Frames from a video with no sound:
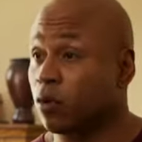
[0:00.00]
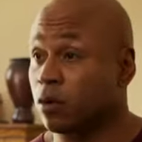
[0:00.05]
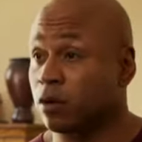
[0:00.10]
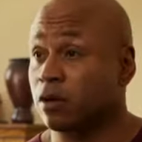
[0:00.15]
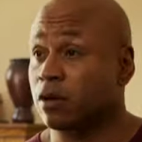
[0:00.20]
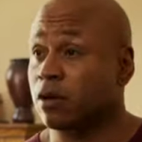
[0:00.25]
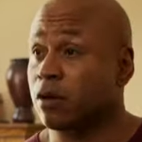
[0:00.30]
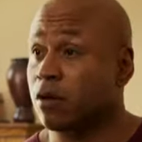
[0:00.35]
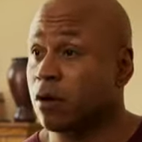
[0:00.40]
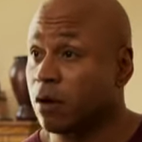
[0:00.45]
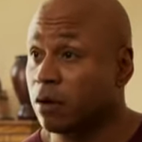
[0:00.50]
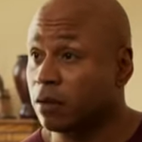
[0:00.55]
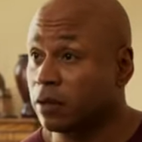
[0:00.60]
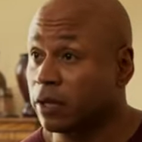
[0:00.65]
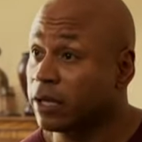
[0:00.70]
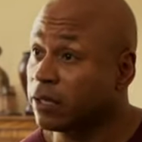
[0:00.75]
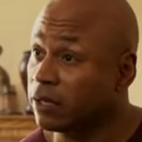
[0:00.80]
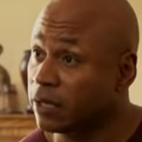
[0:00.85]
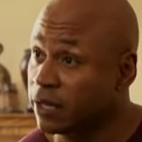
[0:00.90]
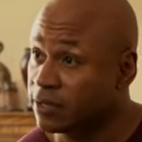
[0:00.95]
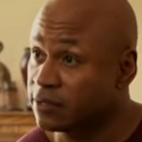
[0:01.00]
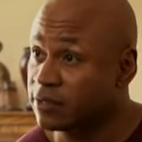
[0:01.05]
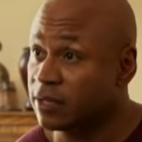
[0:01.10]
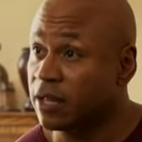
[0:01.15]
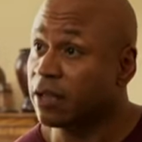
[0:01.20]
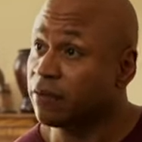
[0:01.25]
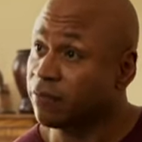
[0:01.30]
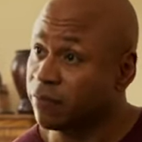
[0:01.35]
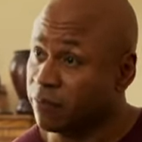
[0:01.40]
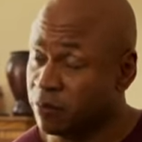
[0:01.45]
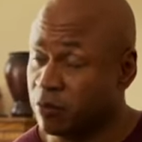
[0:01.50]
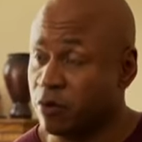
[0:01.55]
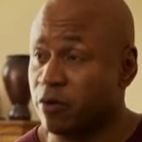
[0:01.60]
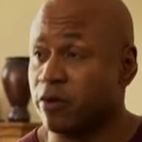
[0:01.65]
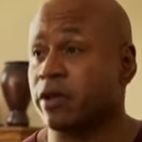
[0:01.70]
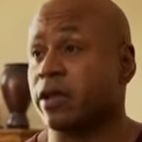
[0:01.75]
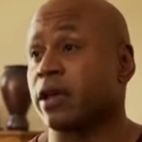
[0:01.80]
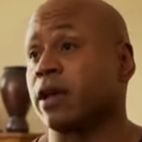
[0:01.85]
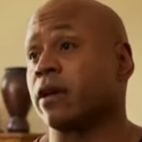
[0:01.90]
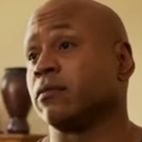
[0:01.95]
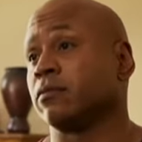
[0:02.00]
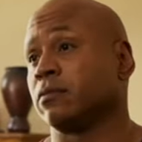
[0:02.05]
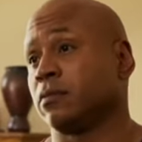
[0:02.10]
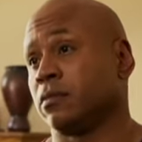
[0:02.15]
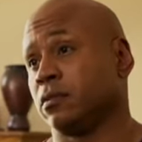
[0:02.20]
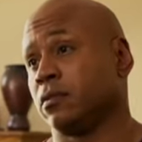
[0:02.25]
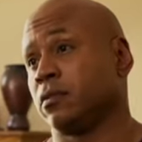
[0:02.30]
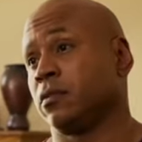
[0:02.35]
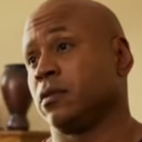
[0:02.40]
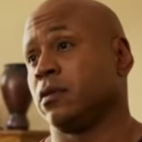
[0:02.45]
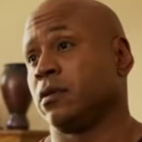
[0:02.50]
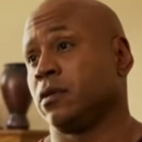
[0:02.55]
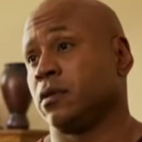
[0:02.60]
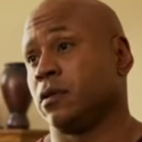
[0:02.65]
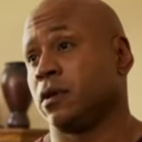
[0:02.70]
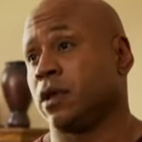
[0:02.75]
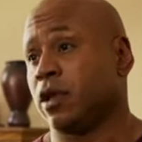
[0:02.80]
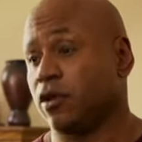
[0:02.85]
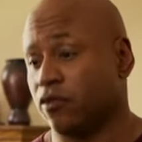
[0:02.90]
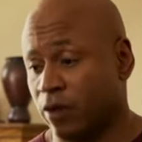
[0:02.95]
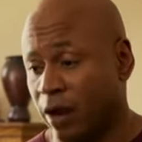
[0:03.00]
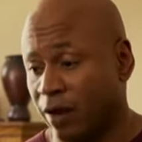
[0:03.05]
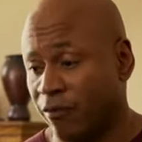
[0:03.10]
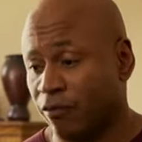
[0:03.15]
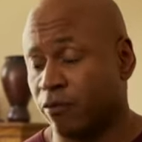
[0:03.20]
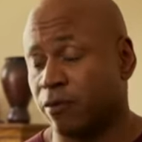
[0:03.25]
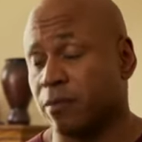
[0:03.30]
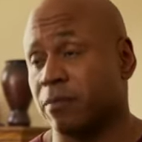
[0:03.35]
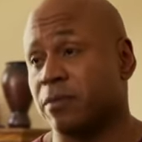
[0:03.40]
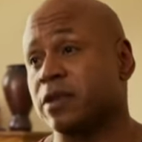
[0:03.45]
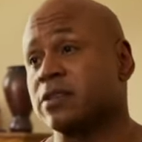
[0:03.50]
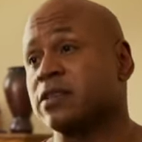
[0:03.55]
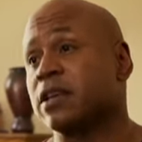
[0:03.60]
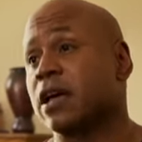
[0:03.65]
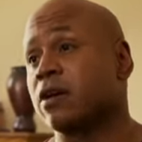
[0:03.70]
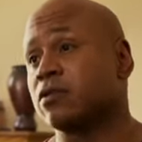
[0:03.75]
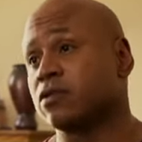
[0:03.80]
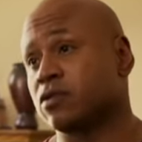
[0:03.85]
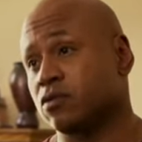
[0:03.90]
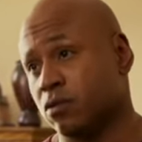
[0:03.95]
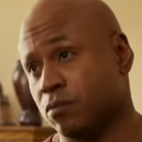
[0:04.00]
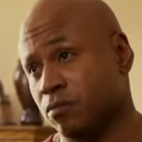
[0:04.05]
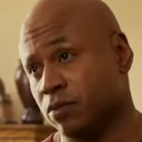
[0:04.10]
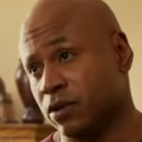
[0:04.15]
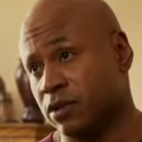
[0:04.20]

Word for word: ordered a car late last night from your account. You traveled from this house to a